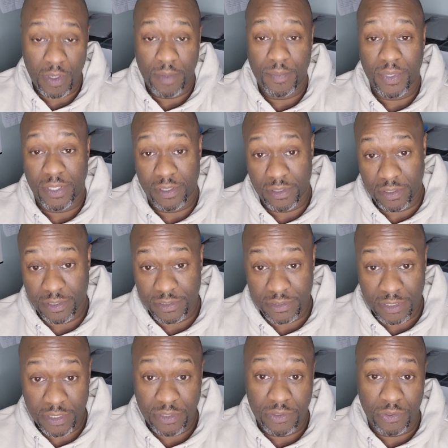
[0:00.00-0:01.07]
because,
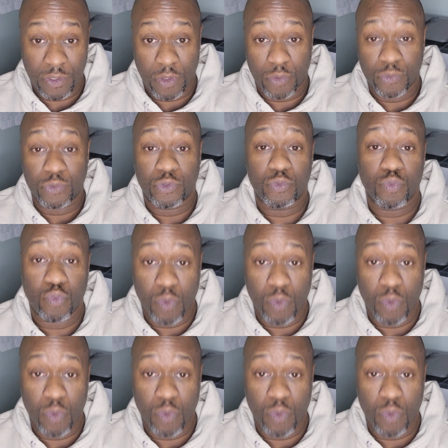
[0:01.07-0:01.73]
you